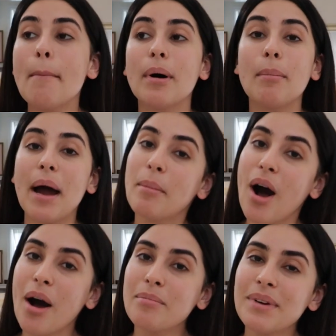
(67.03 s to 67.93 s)
But my
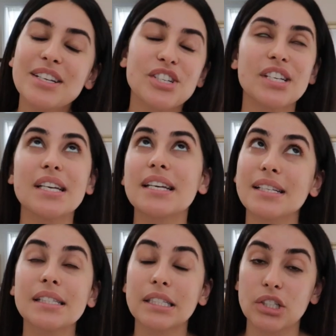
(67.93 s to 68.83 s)
mom, she
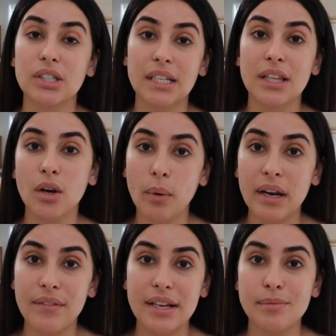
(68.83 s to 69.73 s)
is literally the
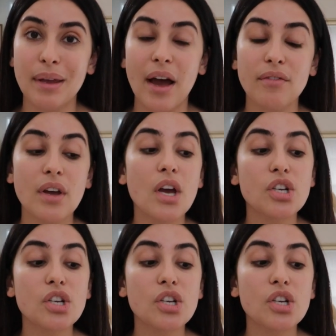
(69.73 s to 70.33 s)
queen of SPF.